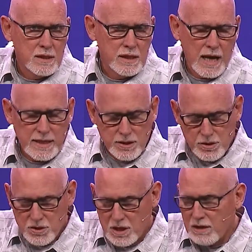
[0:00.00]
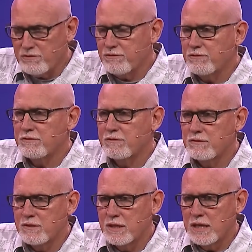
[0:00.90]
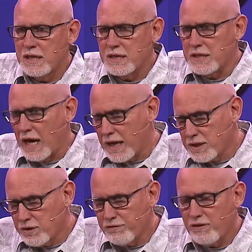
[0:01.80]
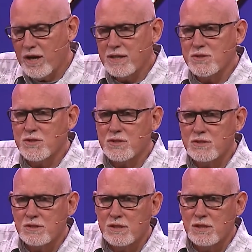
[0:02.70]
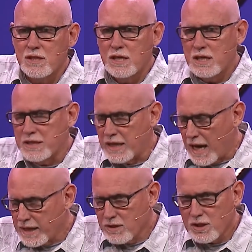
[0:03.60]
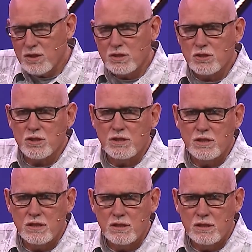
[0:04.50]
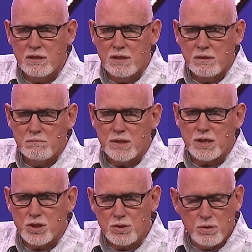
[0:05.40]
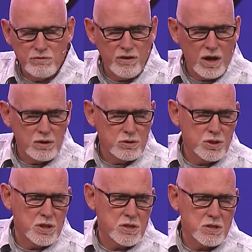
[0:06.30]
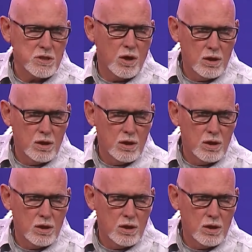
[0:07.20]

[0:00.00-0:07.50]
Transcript: Not in yourself, not in your friends, not in the culture, but that you would follow Jesus,